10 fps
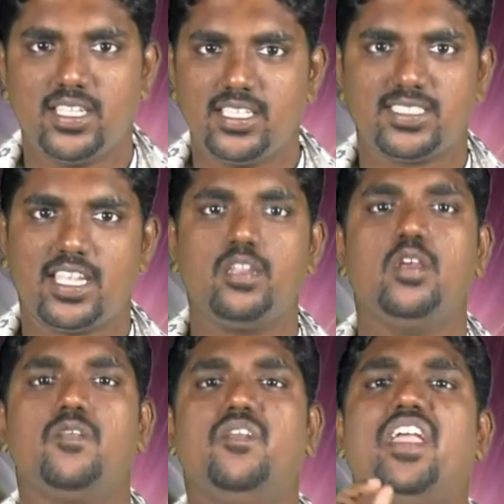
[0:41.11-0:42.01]
He said,
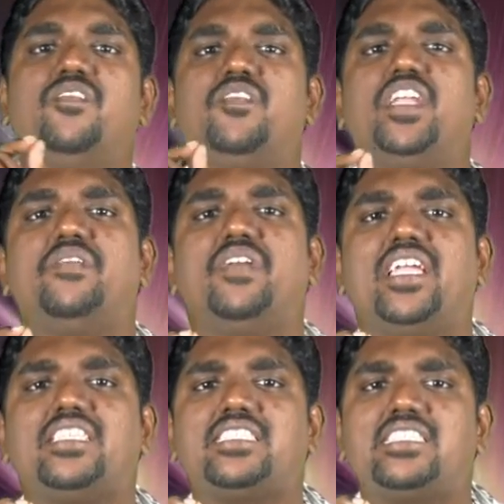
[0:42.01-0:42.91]
when we
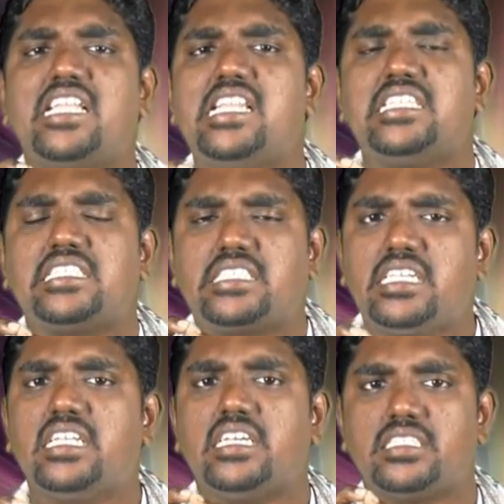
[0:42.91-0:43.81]
were still
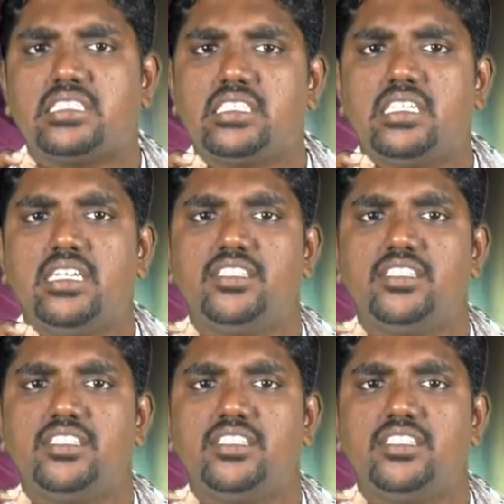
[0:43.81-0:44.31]
sinners,